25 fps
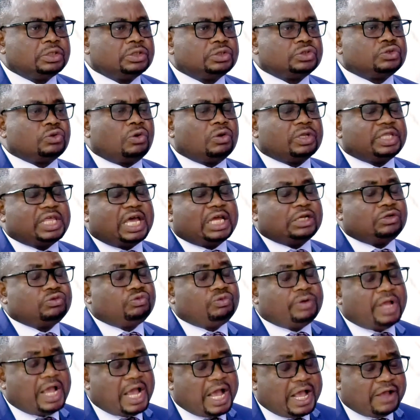so that
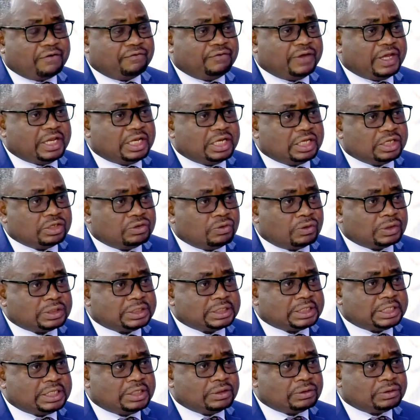we are availing those
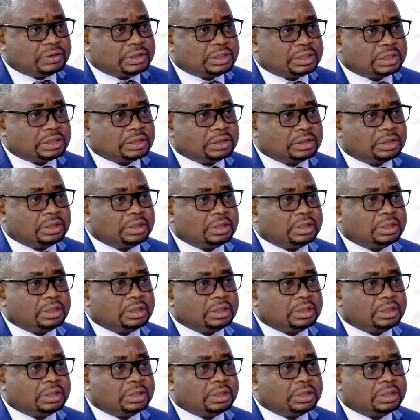skills?